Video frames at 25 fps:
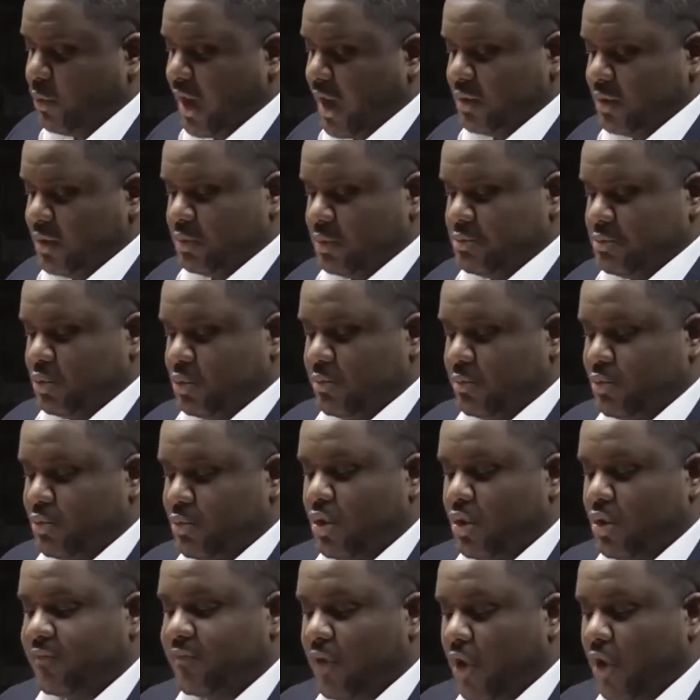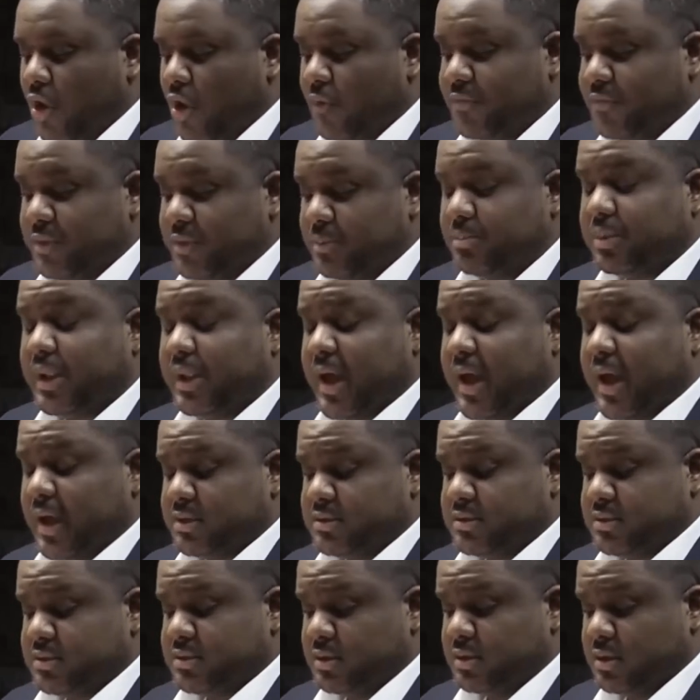white women were more evolved than
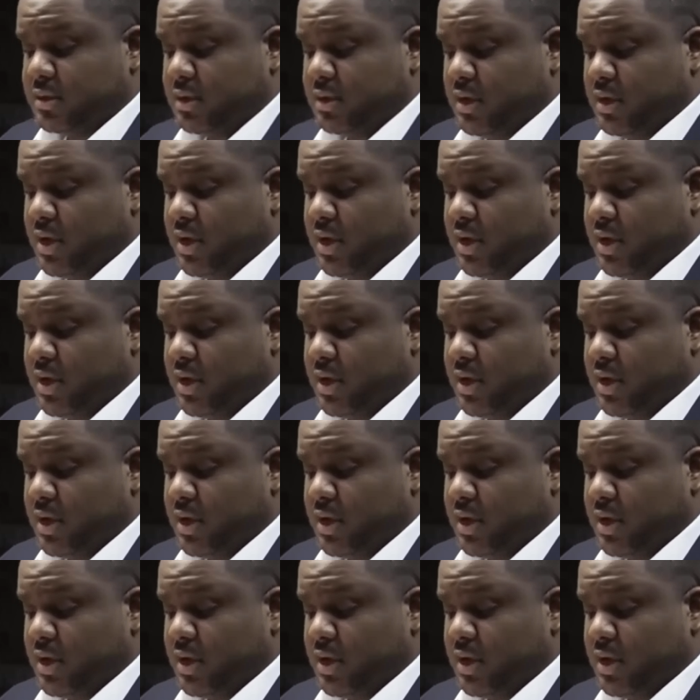blacks